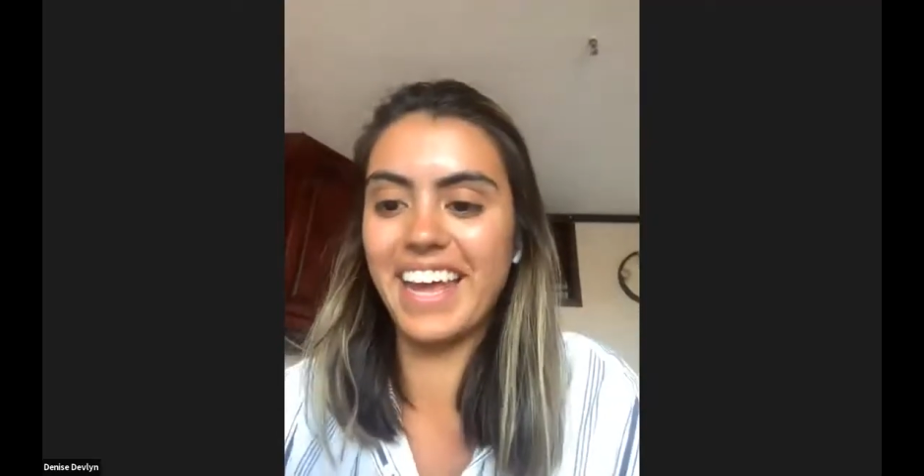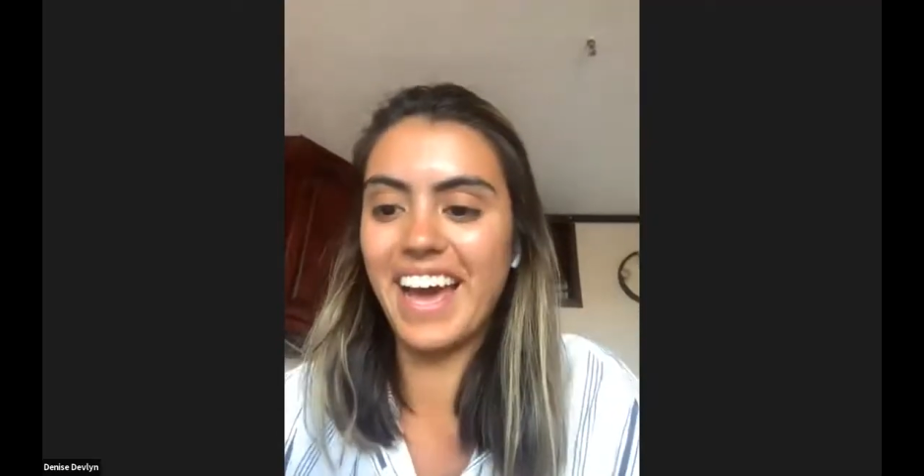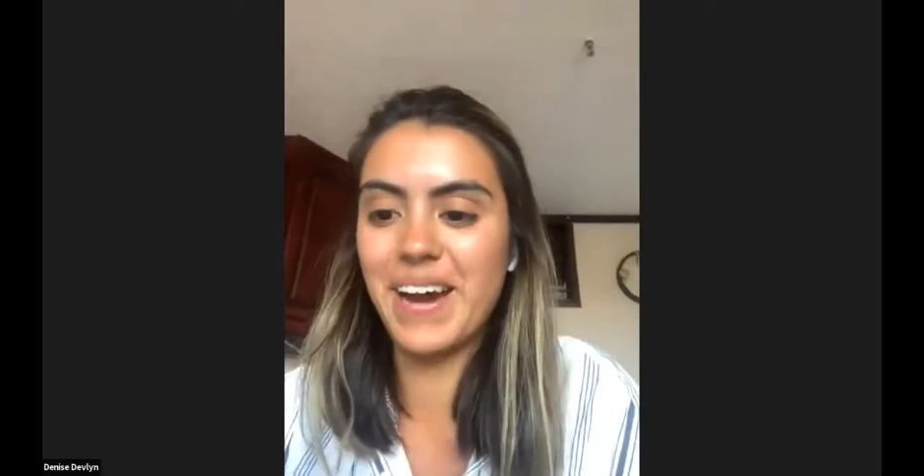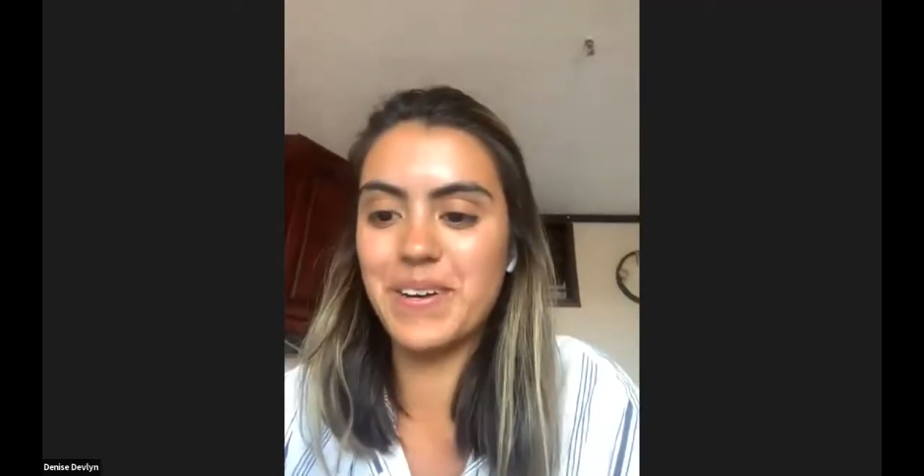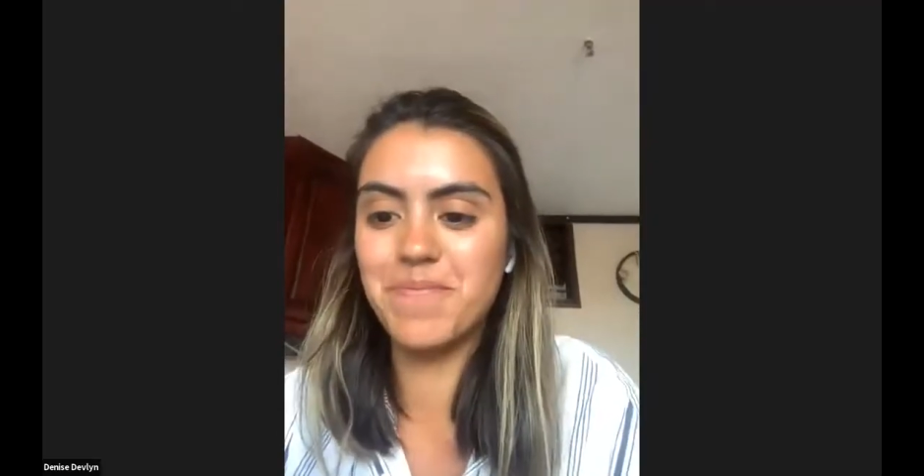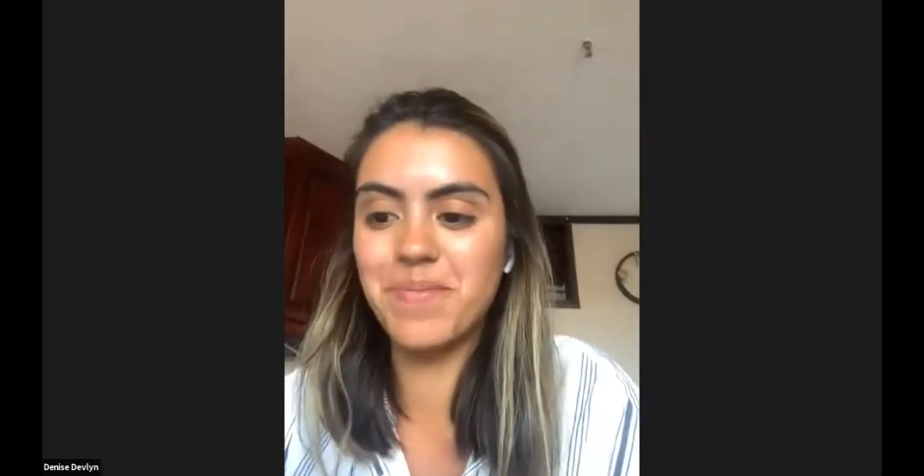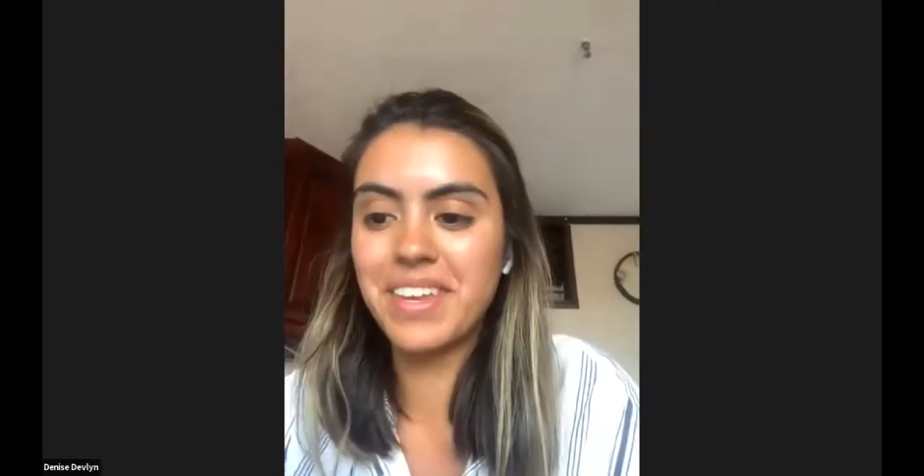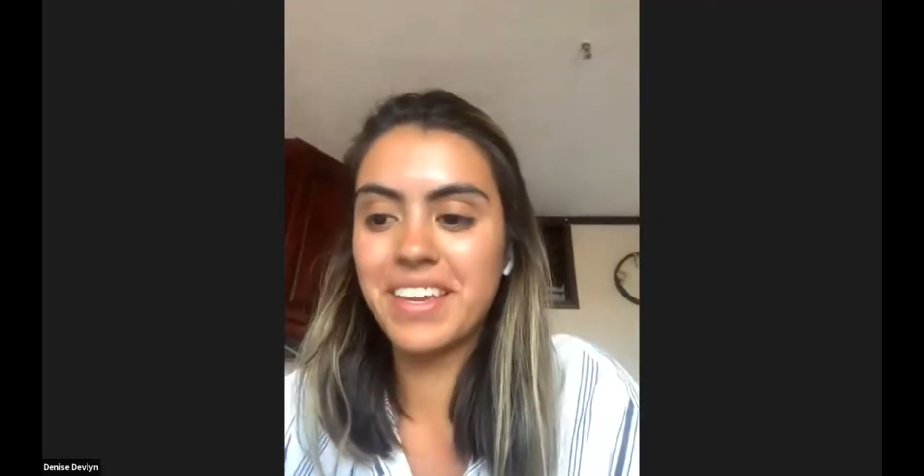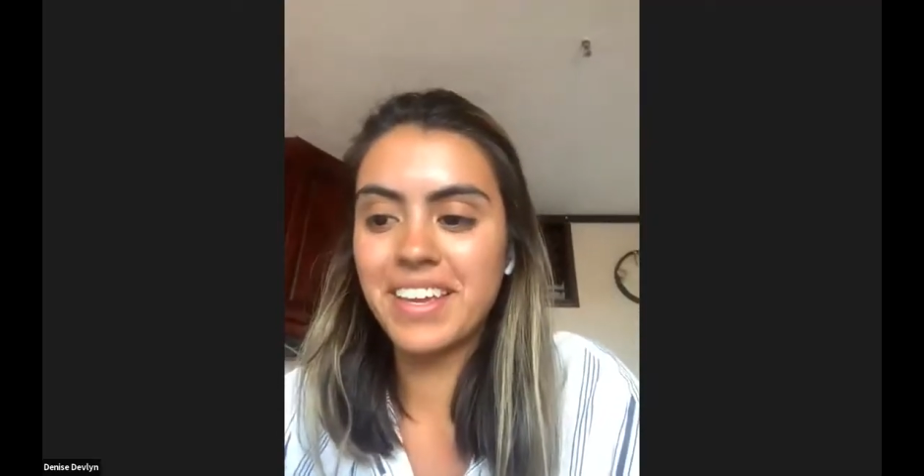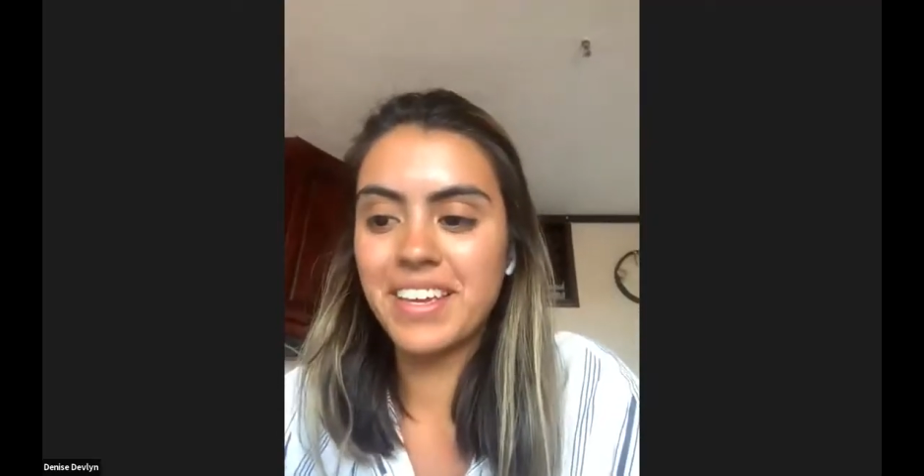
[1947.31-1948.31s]
Um,
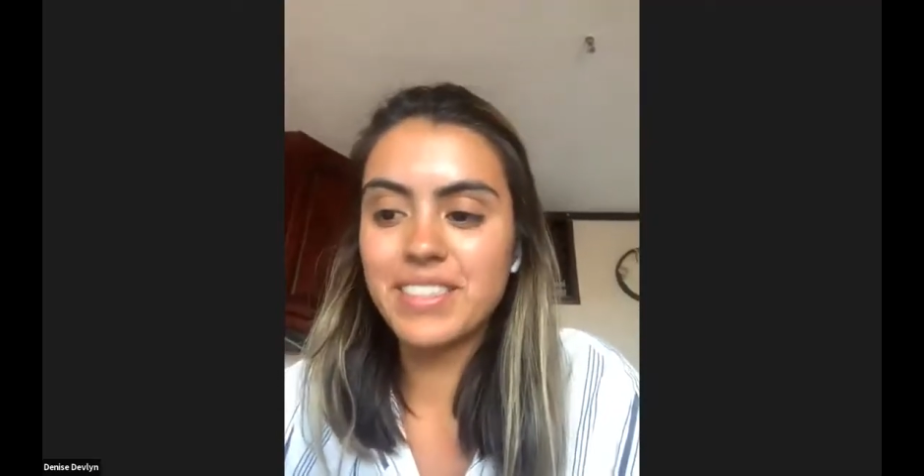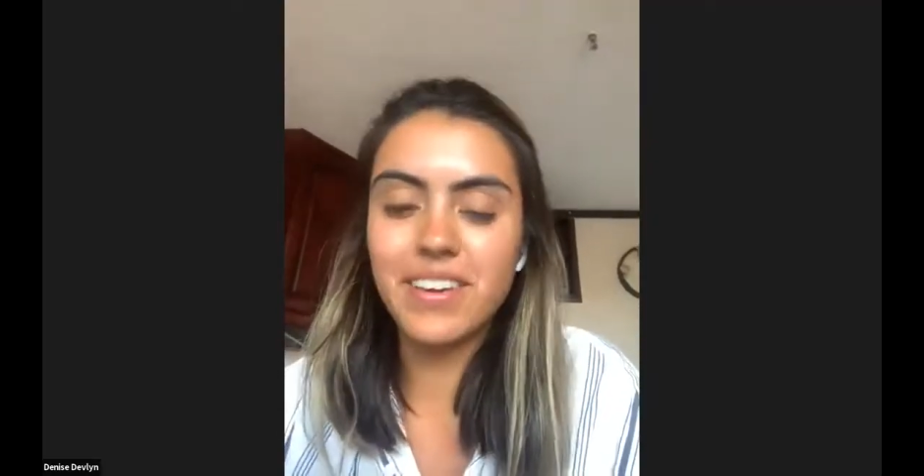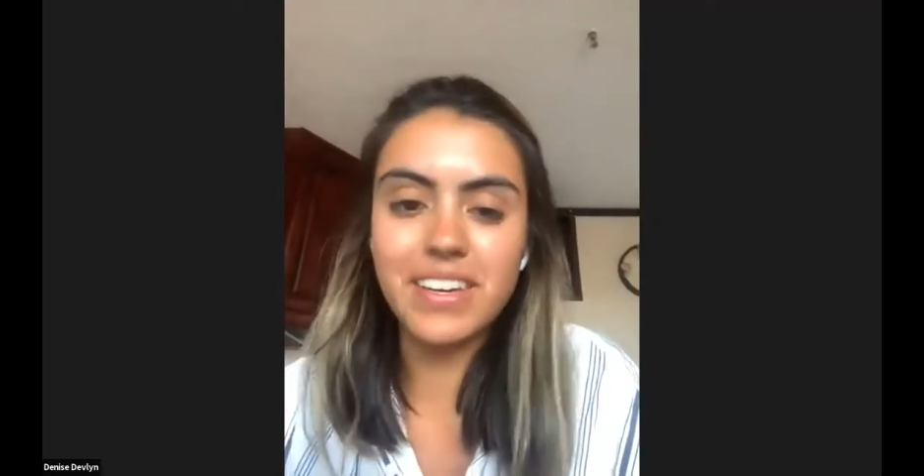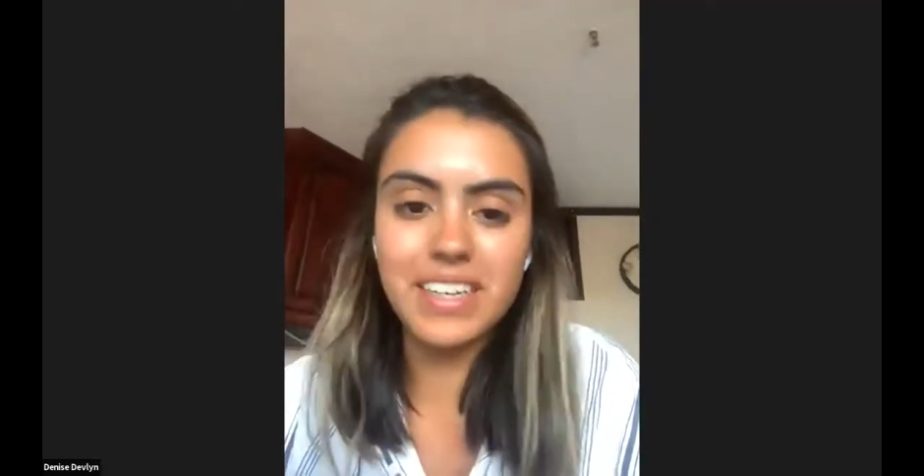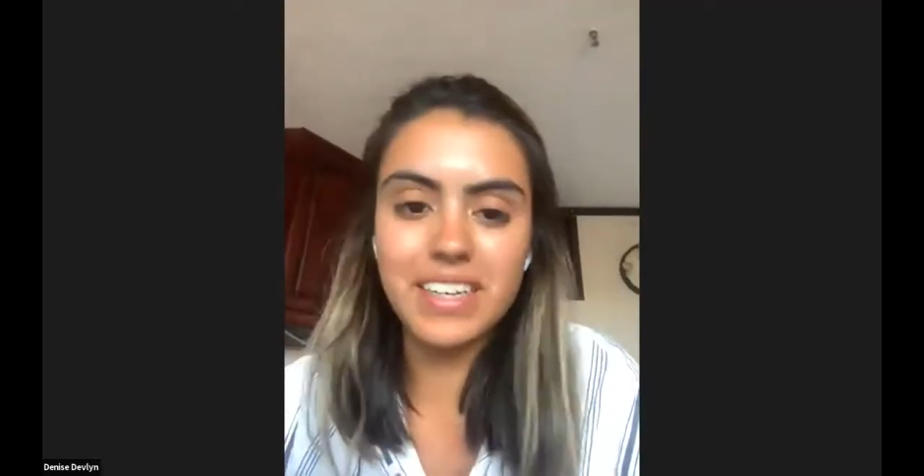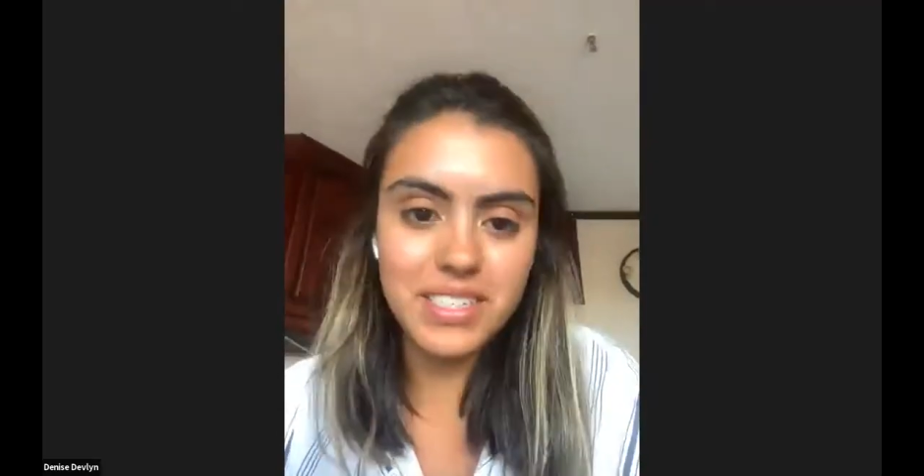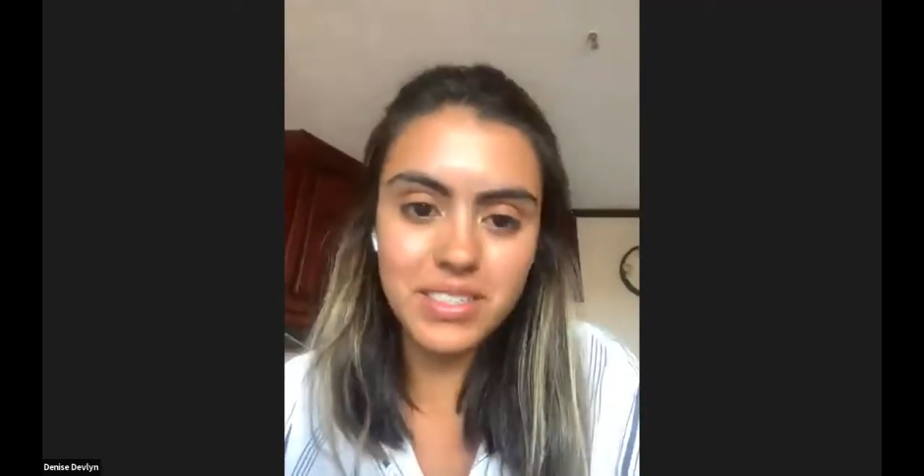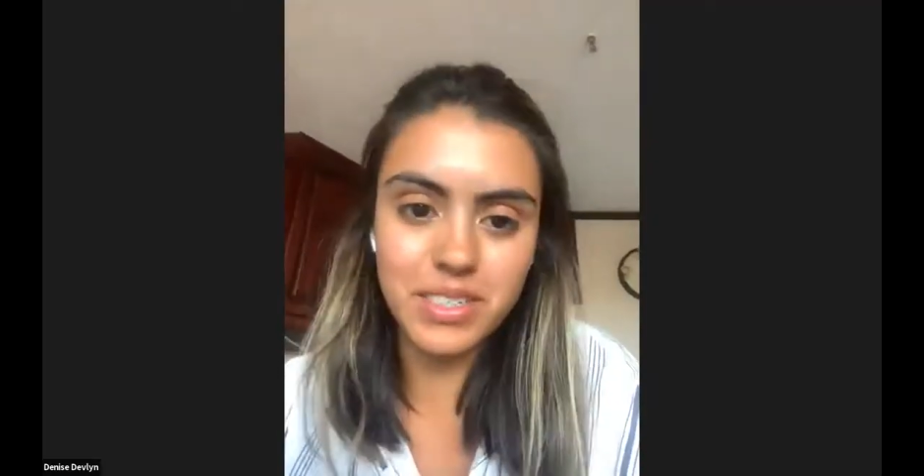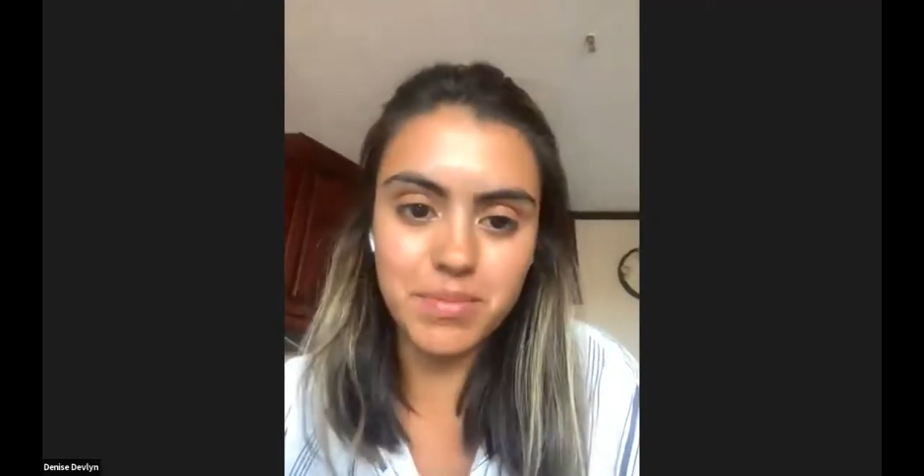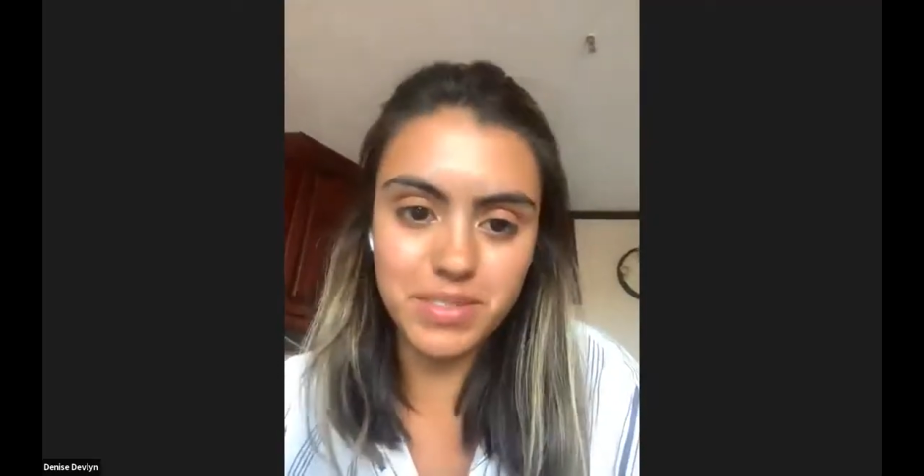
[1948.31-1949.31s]
so I guess
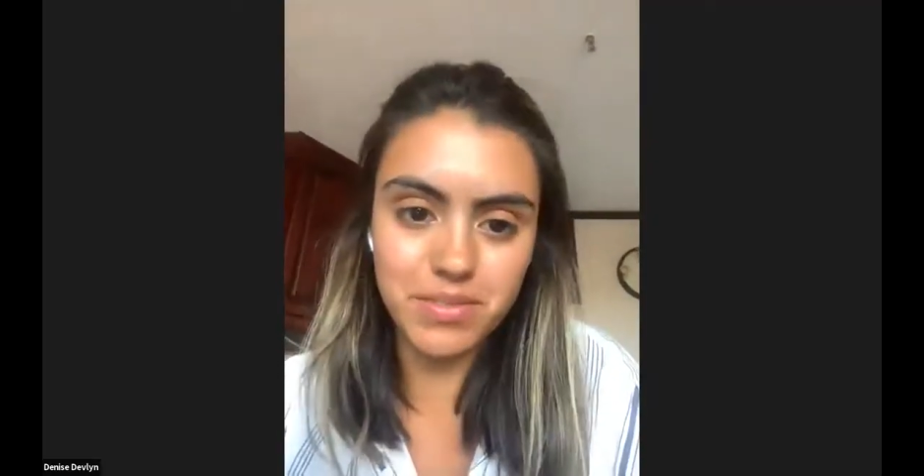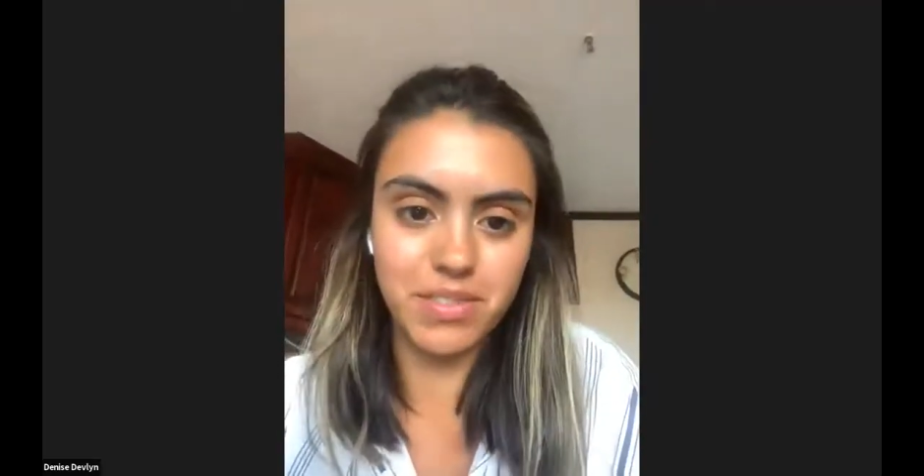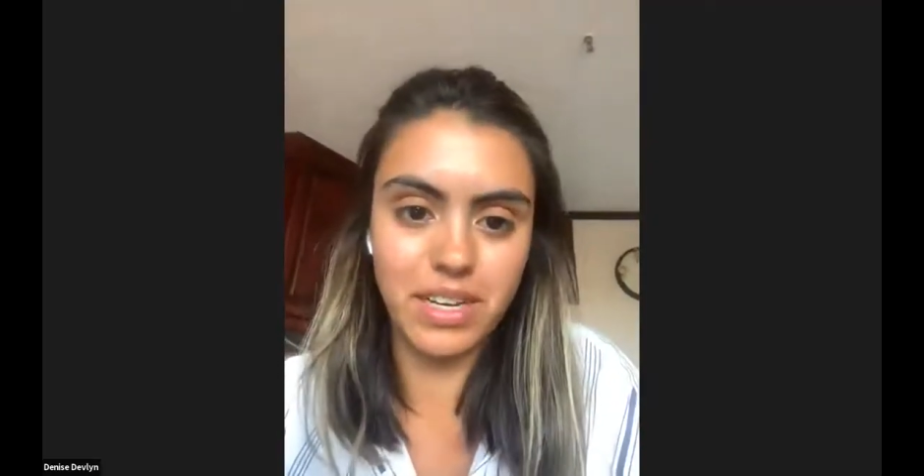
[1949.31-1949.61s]
in terms of